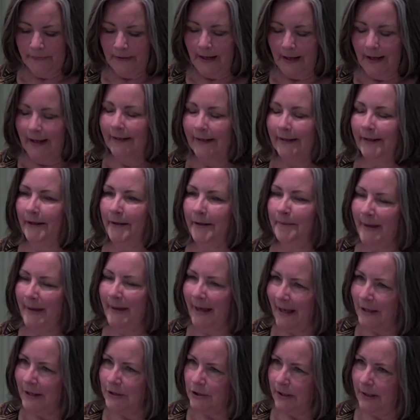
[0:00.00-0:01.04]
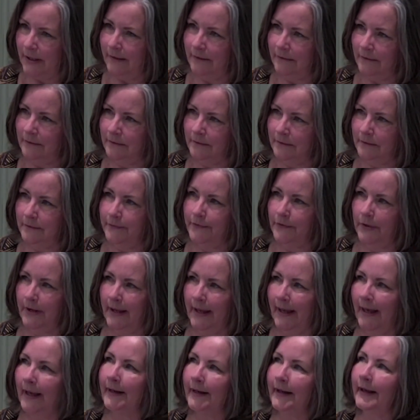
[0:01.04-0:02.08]
I can imagine for
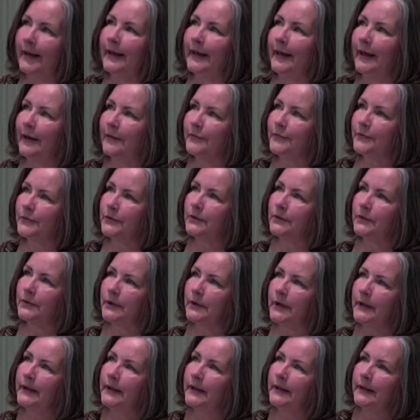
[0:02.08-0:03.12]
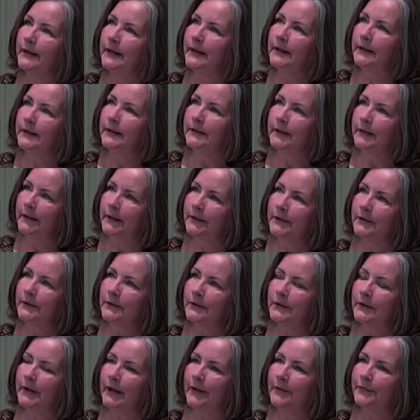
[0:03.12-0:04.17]
Hannah, after
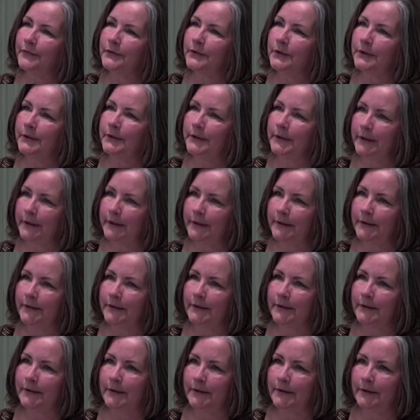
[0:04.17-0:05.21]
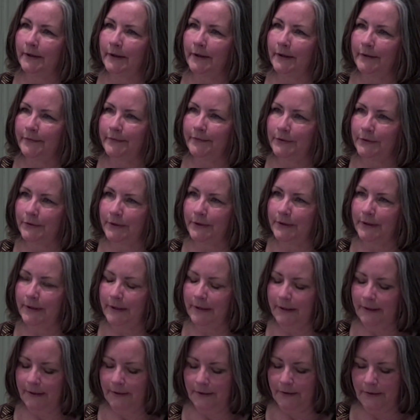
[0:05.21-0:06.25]
year after year after
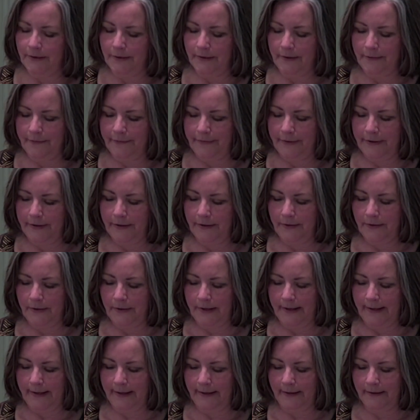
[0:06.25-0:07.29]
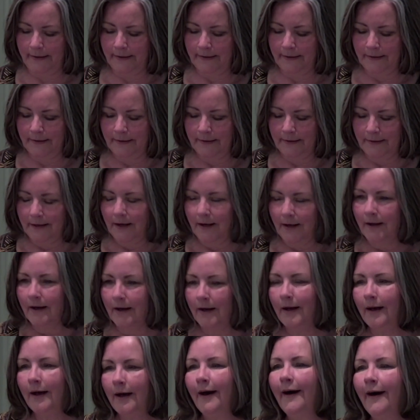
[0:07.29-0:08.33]
year of hearing,
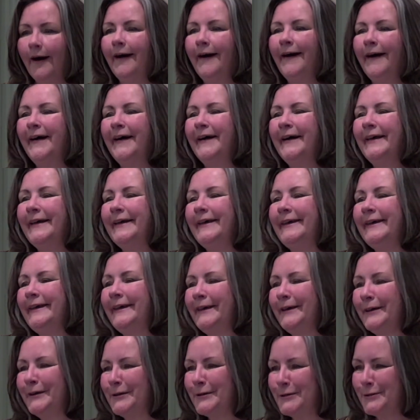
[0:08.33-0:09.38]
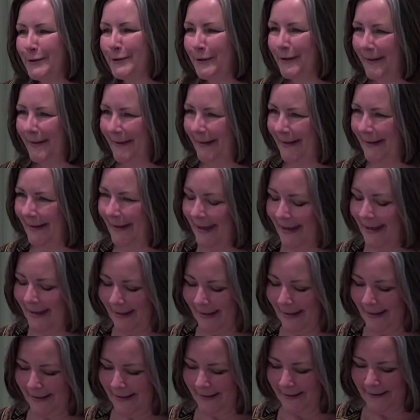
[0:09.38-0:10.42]
"Here, darling
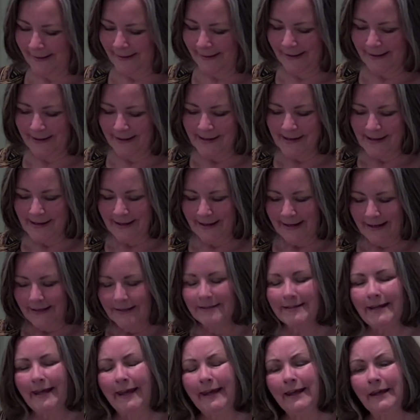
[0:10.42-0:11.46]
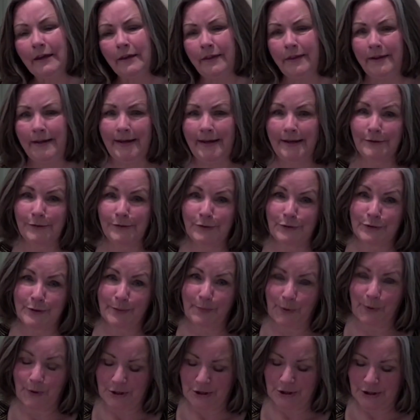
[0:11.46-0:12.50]
Hannah, take the extra
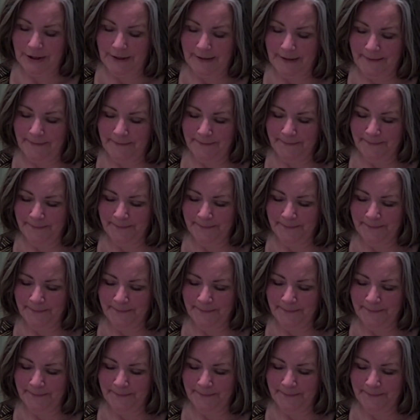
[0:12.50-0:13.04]
portion.